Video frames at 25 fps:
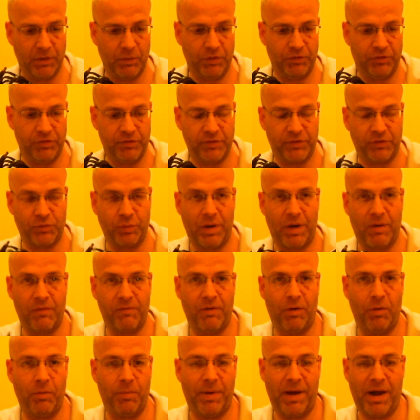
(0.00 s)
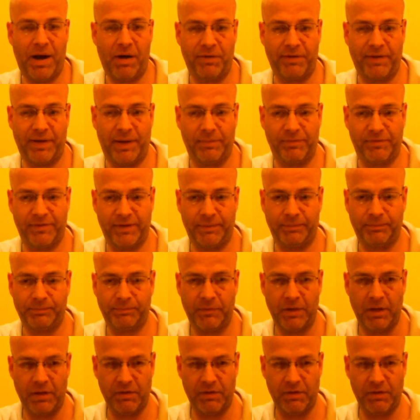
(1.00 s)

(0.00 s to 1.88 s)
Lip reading: which is a 12-volt power adapter,